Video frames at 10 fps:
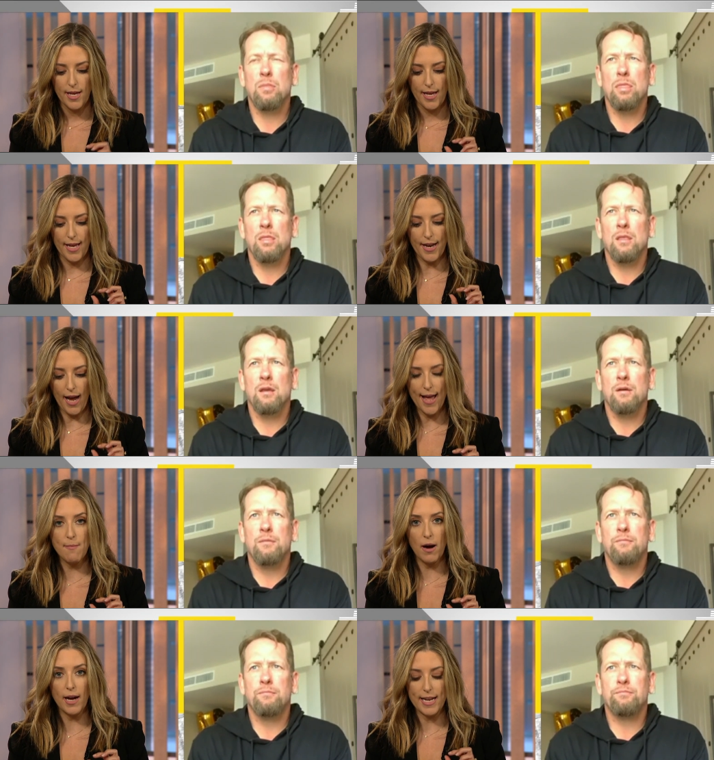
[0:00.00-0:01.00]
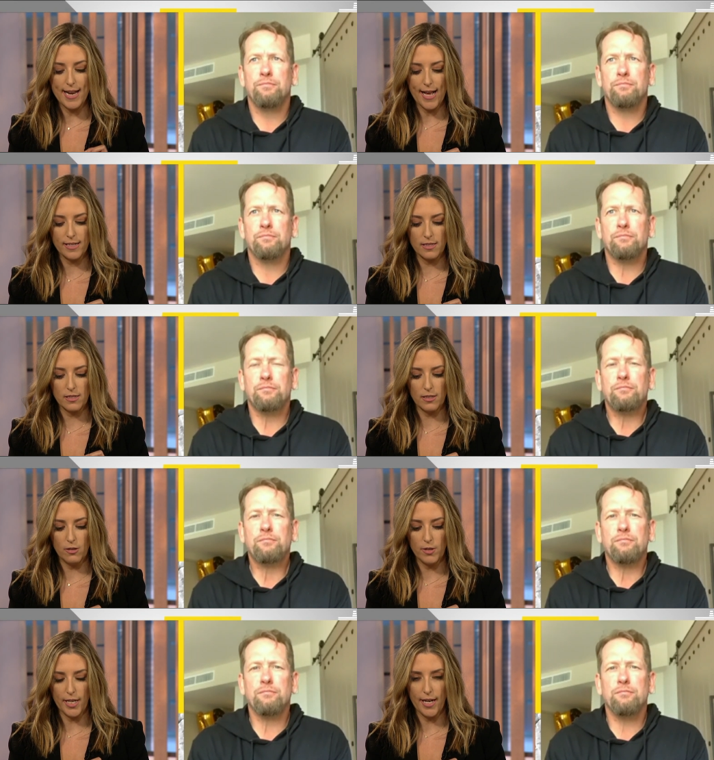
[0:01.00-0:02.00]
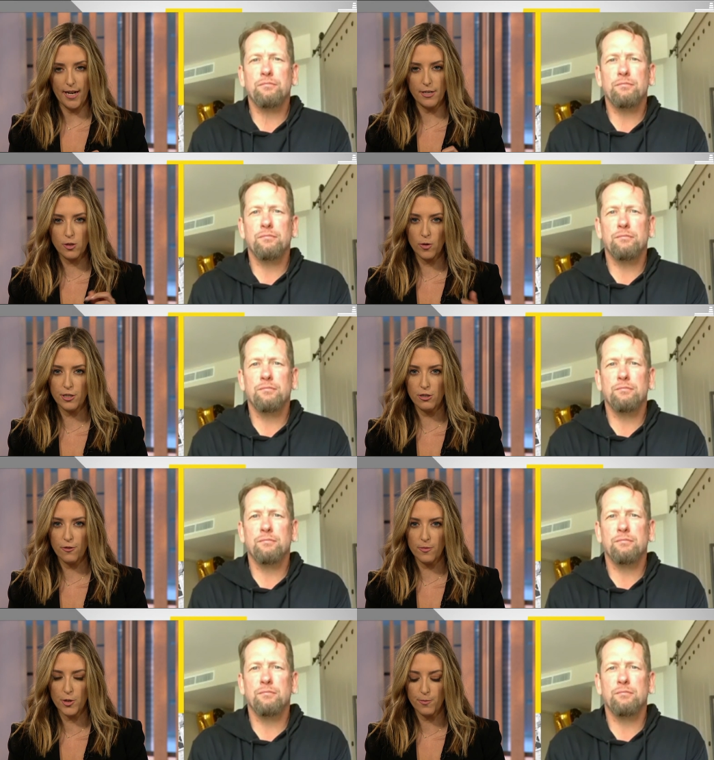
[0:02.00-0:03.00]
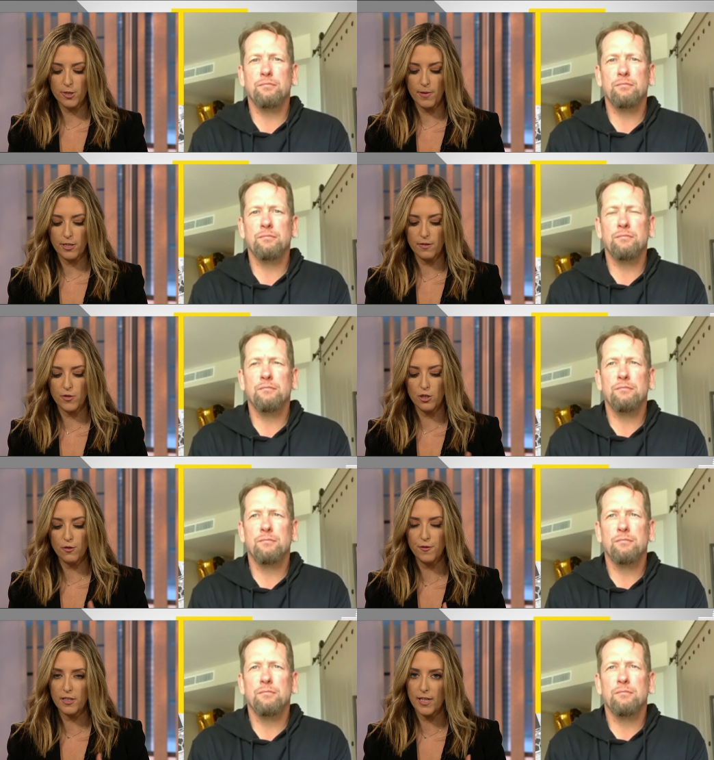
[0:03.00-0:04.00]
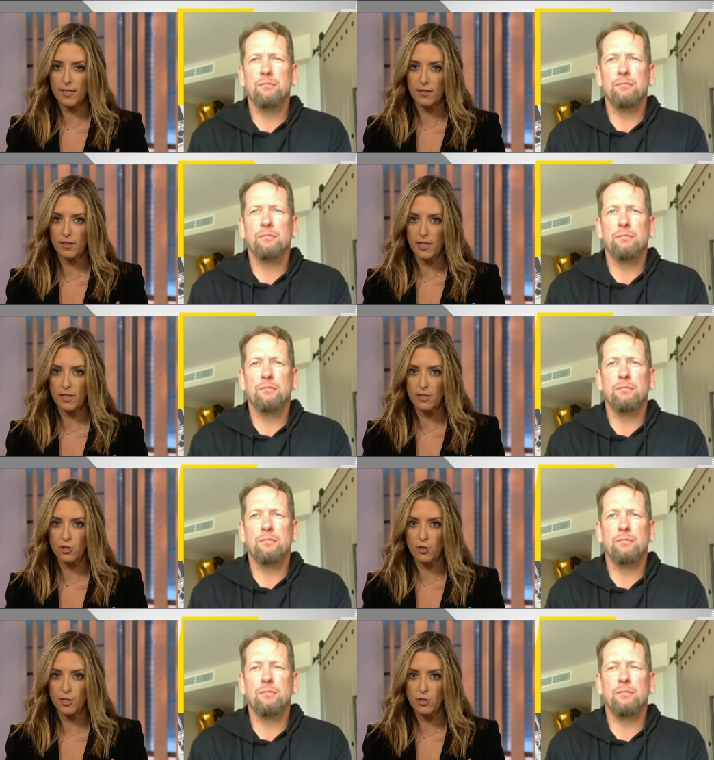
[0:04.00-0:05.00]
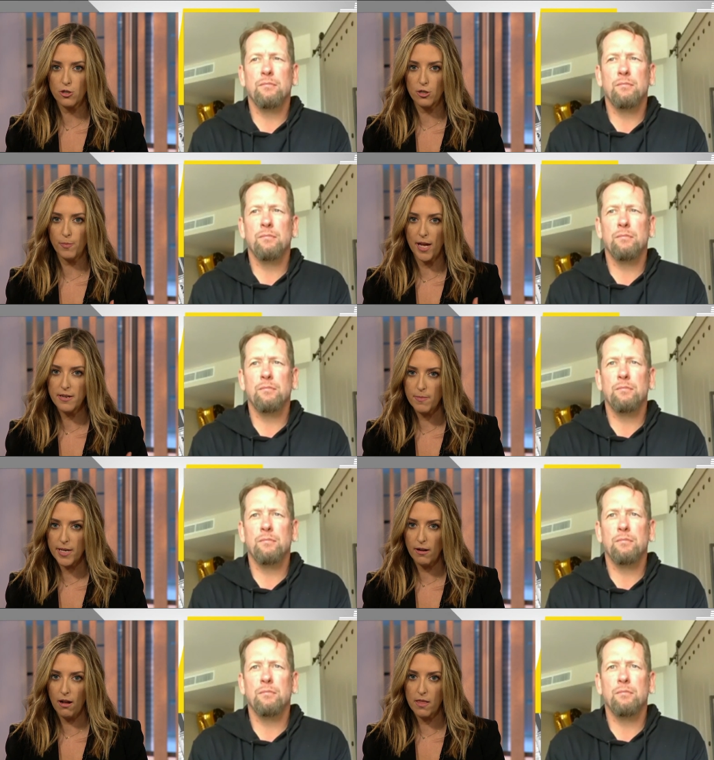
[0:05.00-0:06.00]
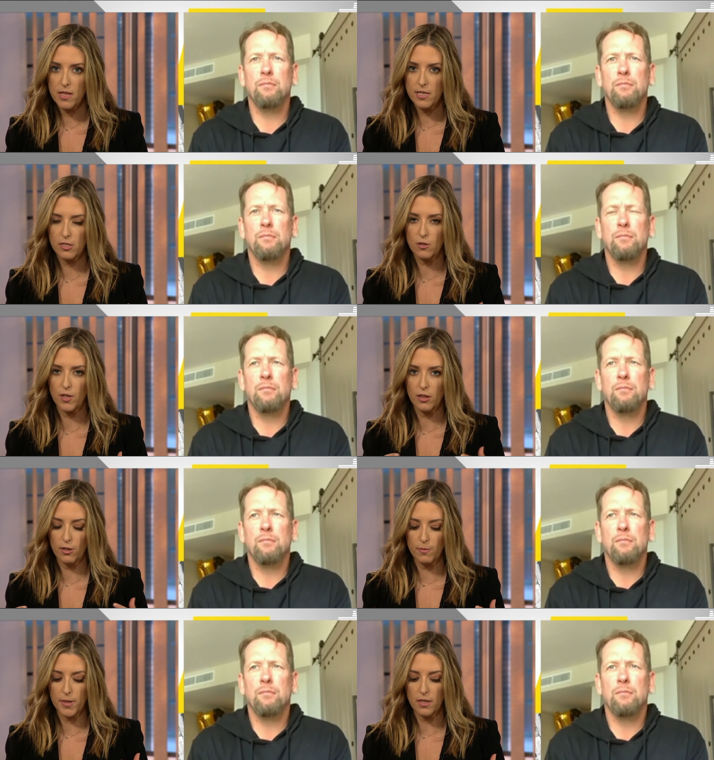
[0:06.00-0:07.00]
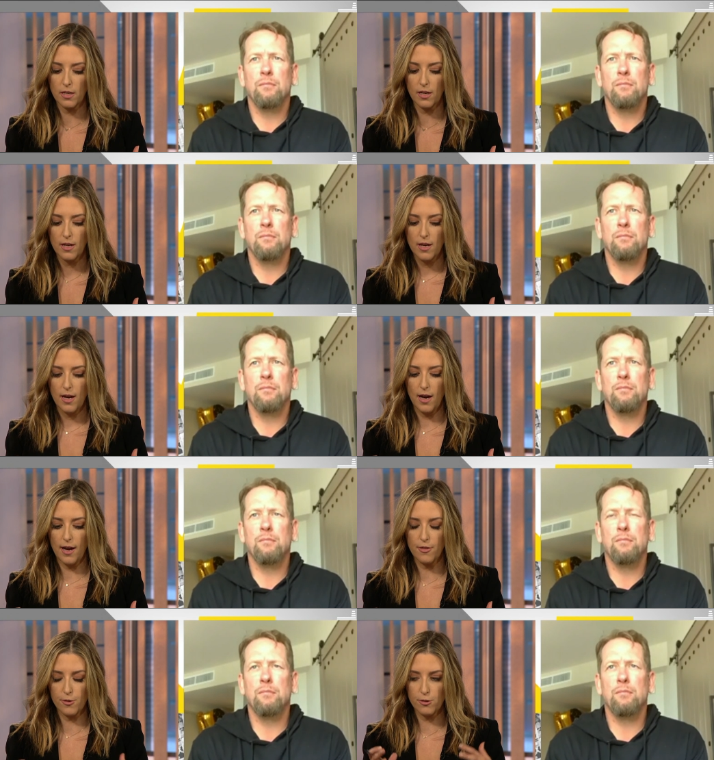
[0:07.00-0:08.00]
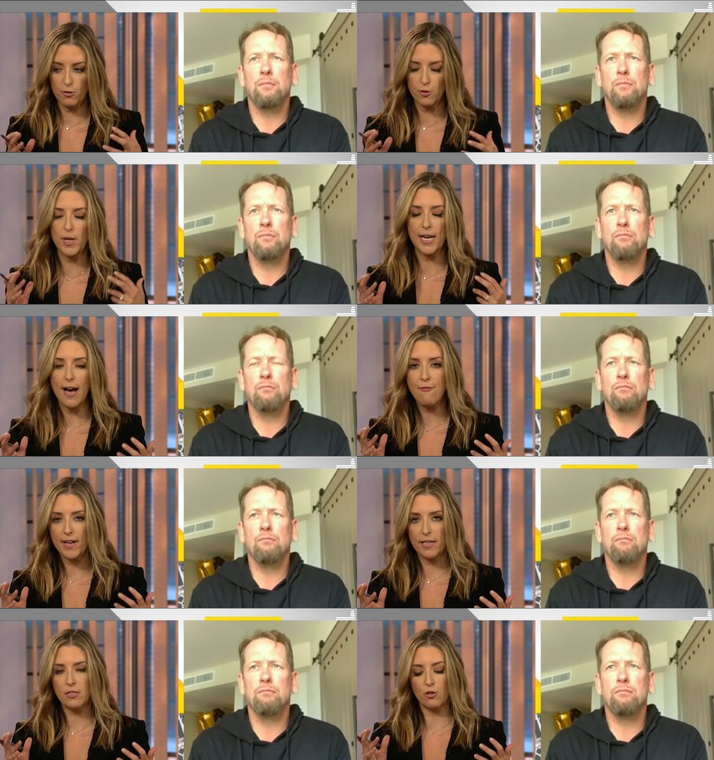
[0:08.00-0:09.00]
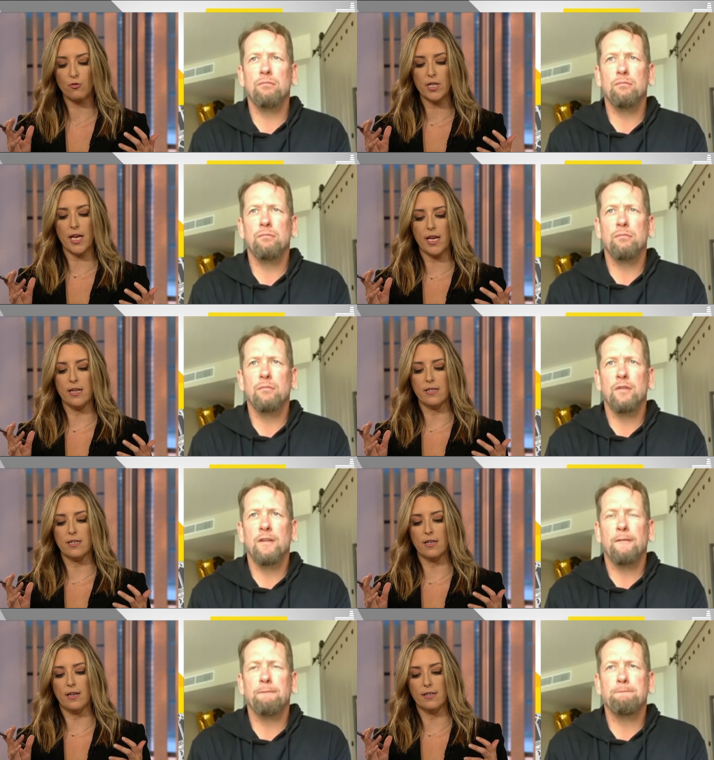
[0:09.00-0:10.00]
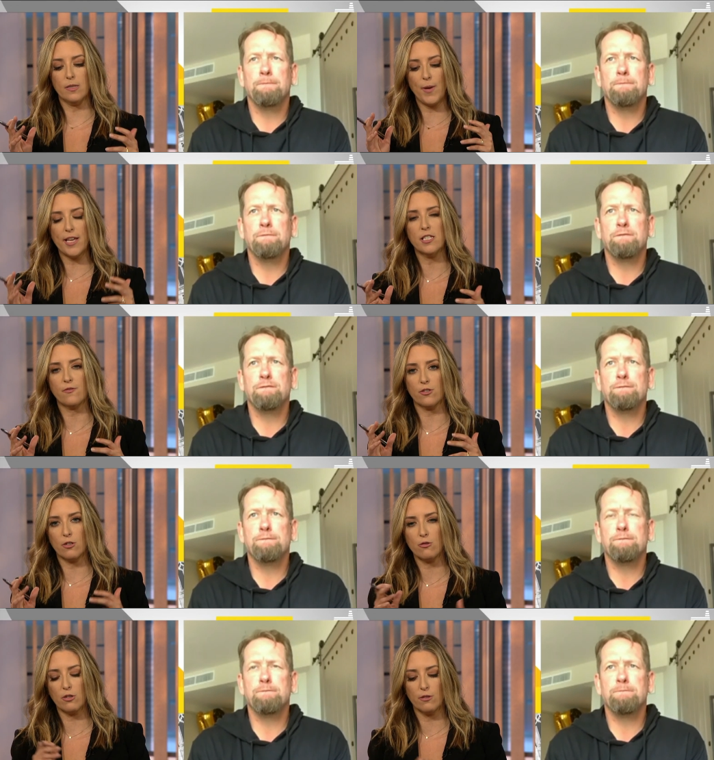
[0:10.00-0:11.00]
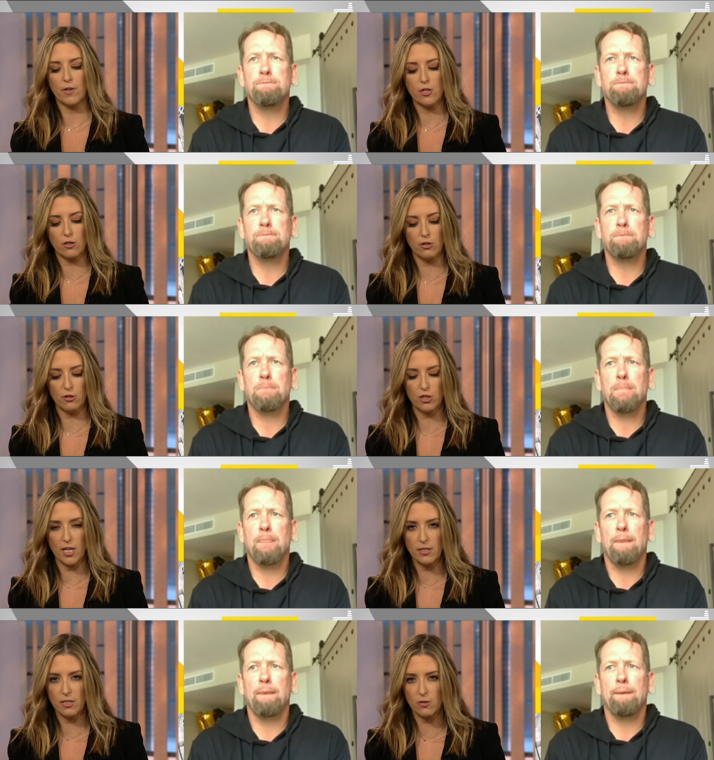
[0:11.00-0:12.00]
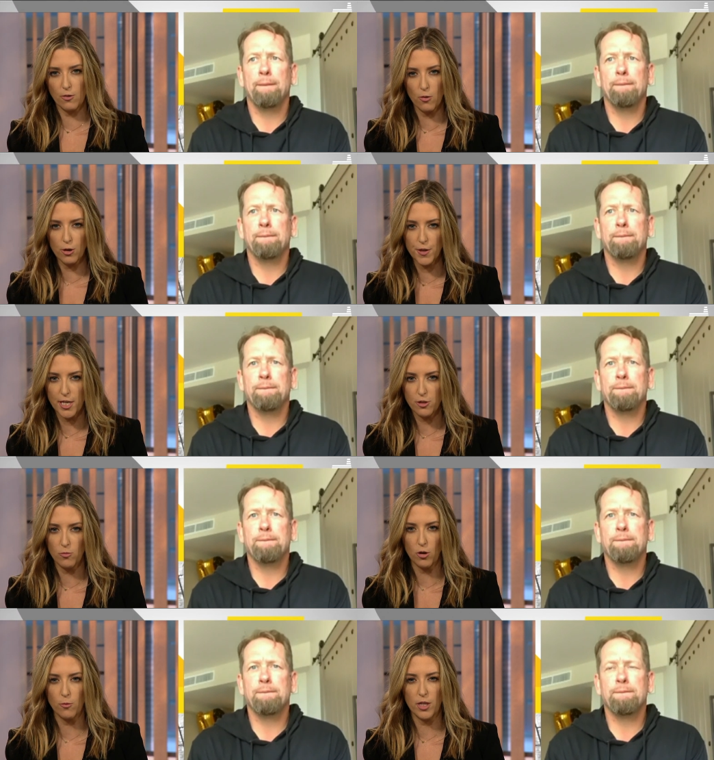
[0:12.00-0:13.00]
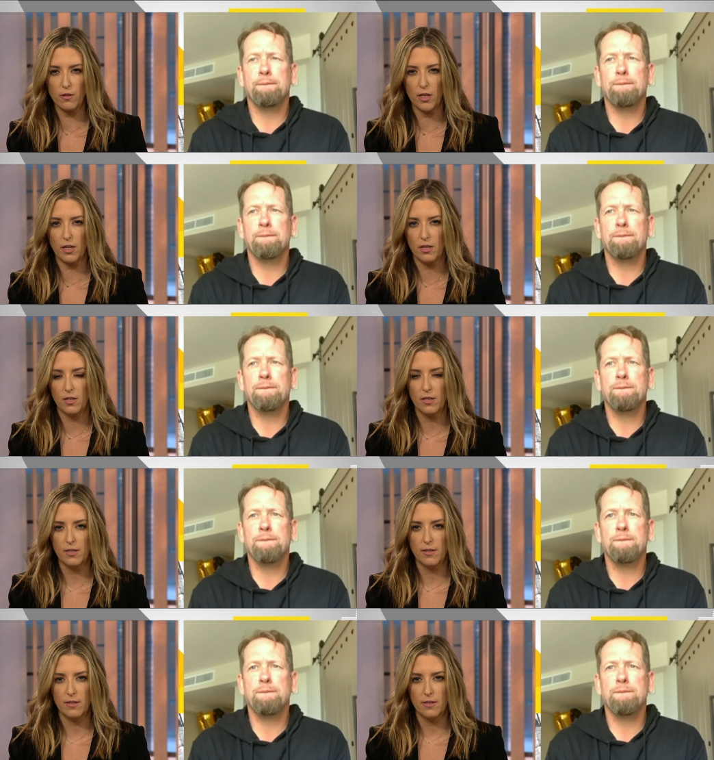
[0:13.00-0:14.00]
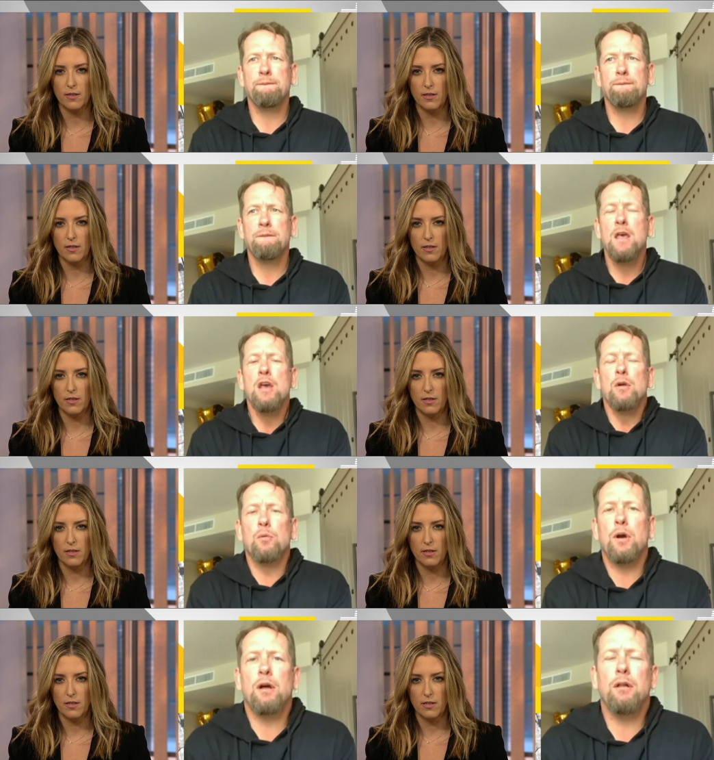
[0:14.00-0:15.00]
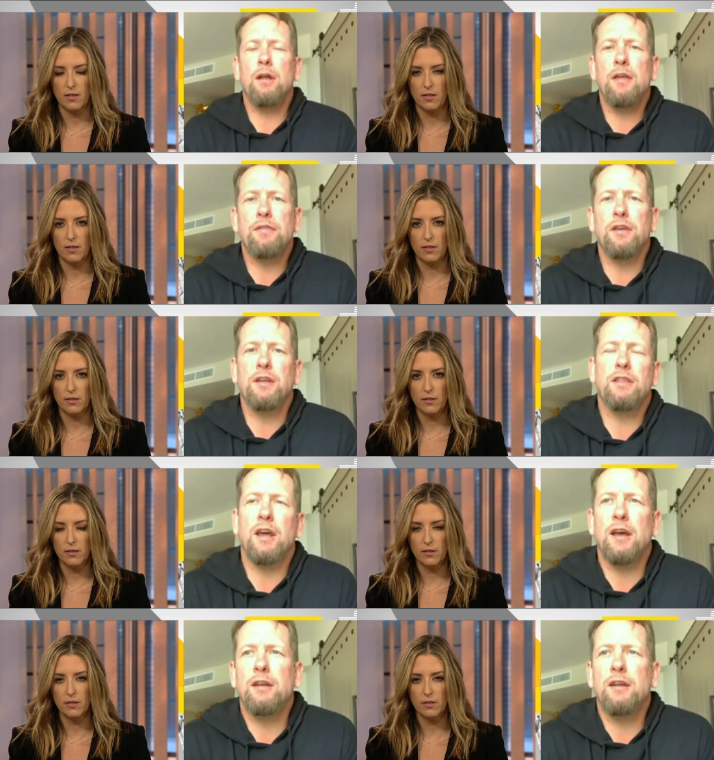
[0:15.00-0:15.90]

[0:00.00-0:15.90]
Speaker 1: a, an "Mi next?" slogan. And I just wanted to know from your perspective: Do you feel like the league should should bend a bit on this? Do you think they're being uh, they're they're doing enough, I guess, to create uh, space for social and racial justice, or, or could they do more? What do you think?
Speaker 2: Well, I think that